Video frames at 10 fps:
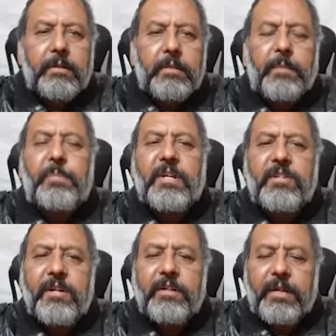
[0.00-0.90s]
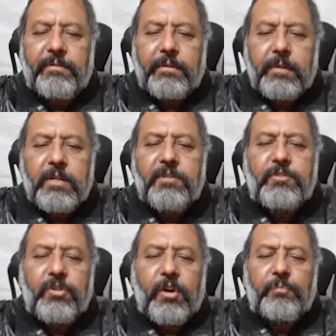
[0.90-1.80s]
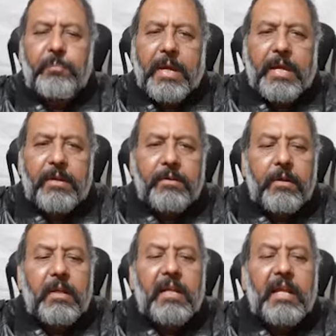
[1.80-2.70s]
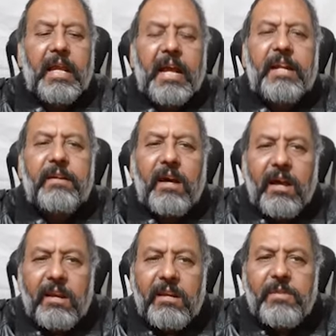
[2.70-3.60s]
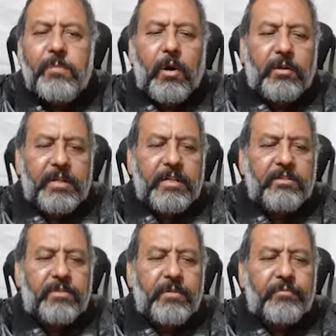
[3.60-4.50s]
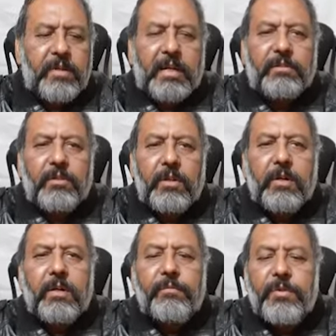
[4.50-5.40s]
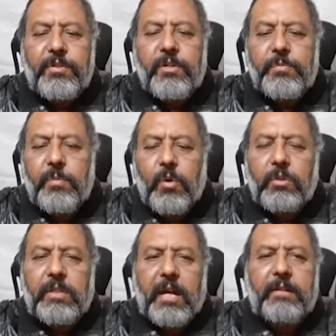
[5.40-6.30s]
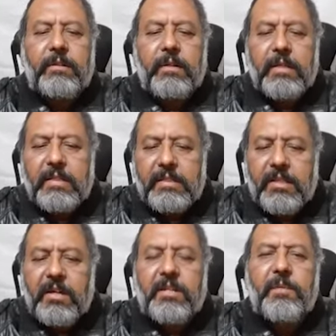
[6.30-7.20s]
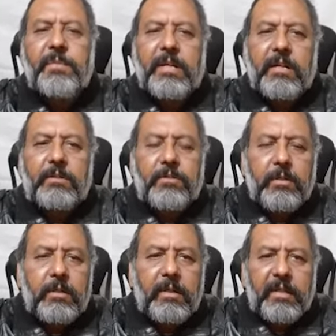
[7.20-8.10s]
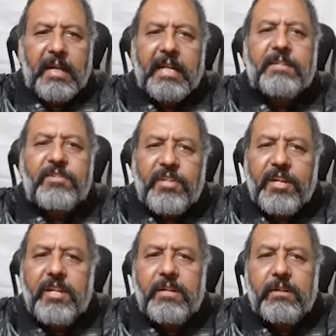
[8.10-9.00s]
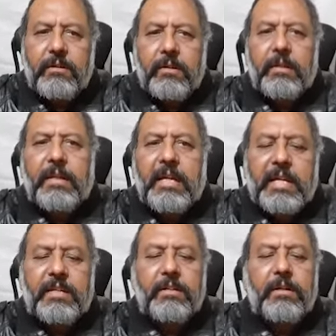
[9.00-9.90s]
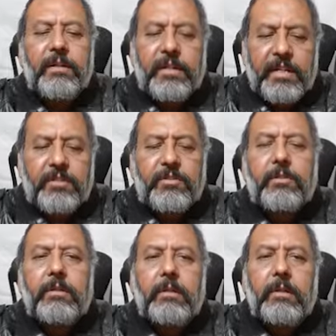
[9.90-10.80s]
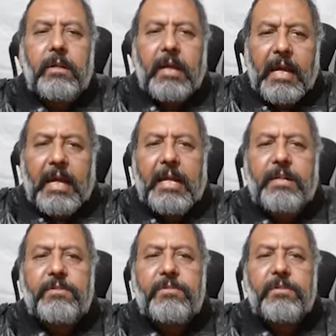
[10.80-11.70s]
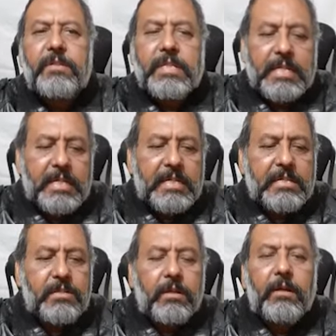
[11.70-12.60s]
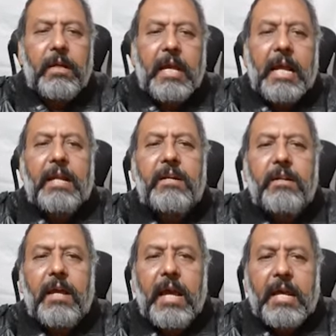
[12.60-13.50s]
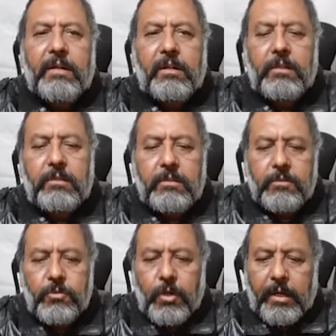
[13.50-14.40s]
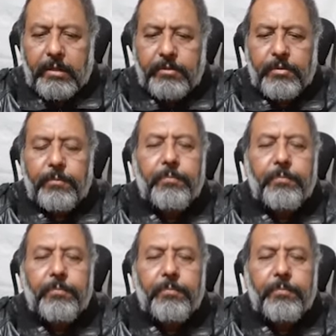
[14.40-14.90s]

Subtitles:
The patient gave history of pain and early morning stiffness, which is more than 30 minutes, and seen in wrist, hands, knees, and ankle joints.